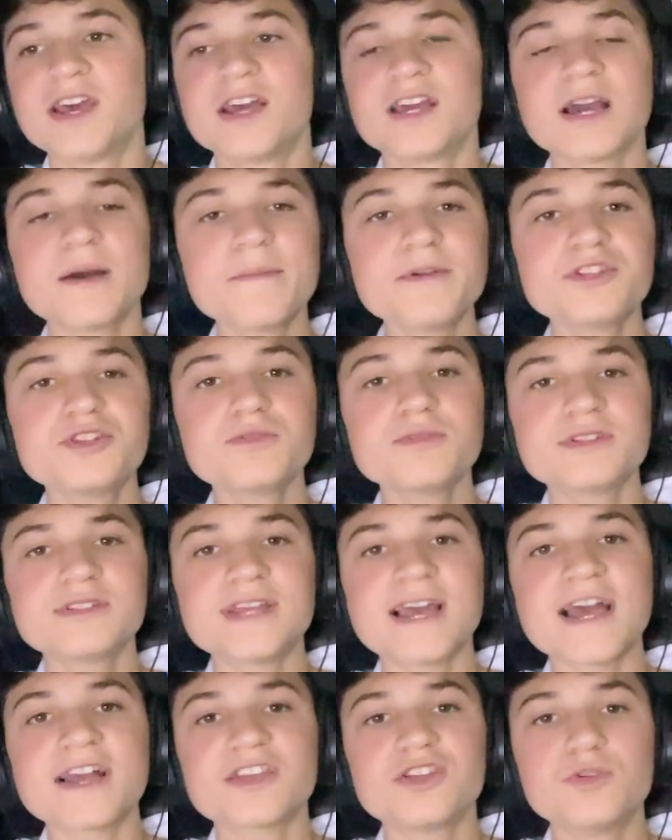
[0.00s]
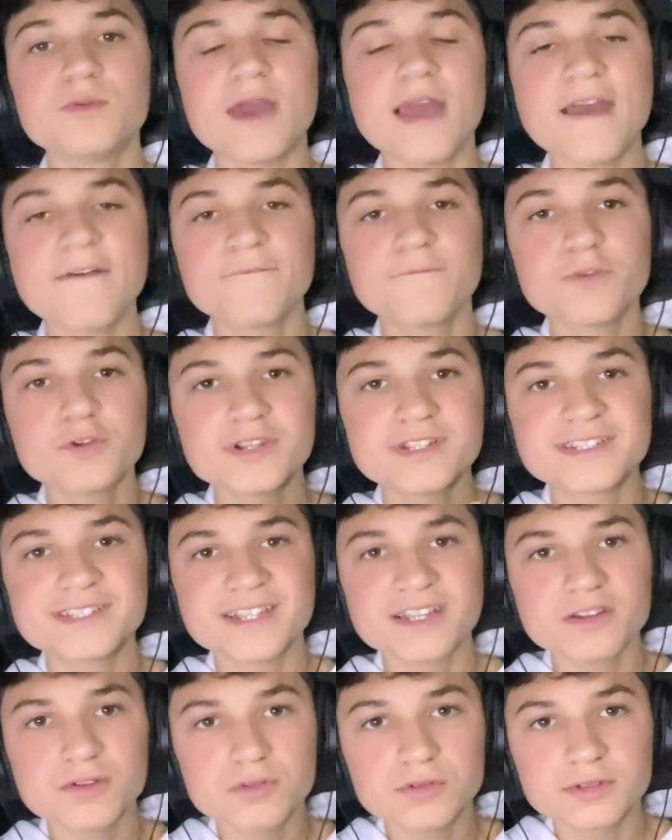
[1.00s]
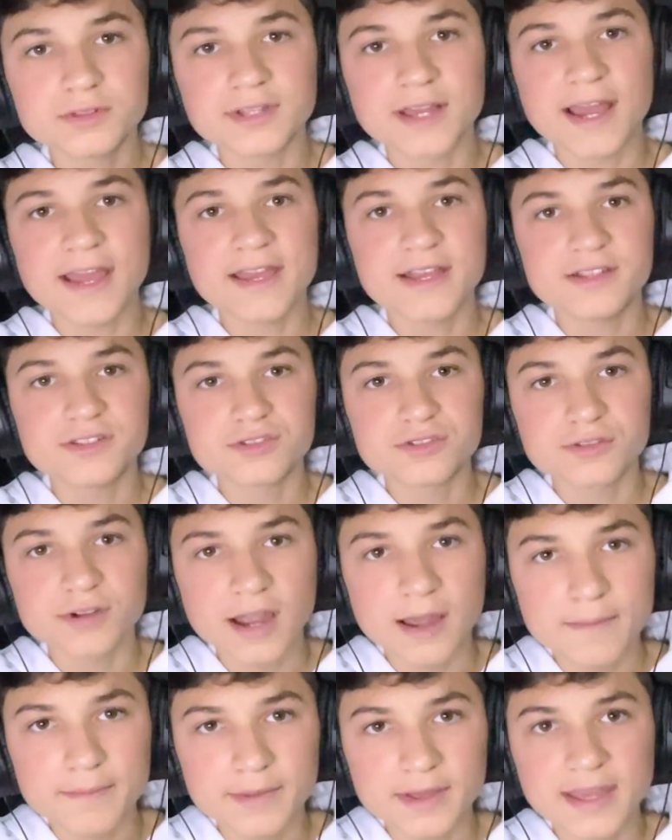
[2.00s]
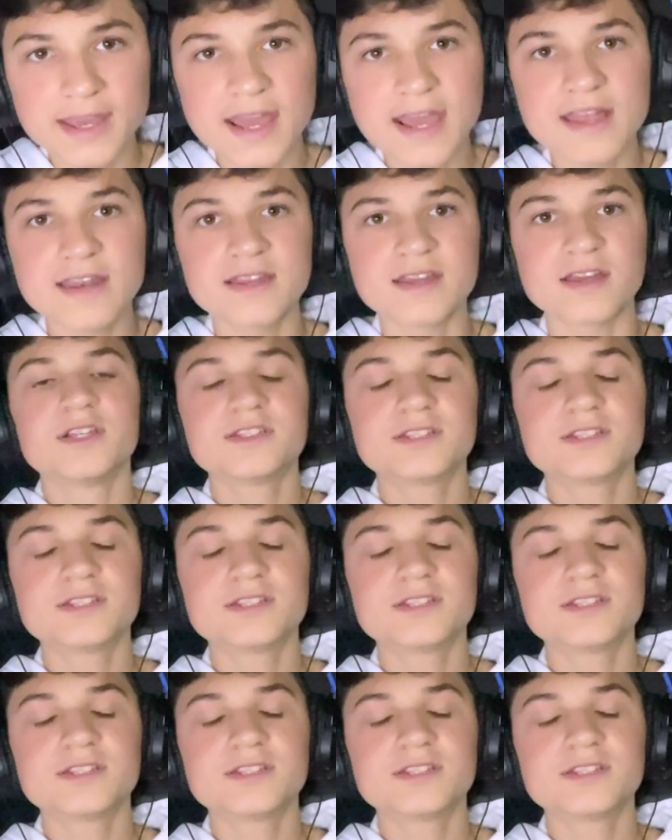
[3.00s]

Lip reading: coming to attack you every single night in Scrap Mechanics?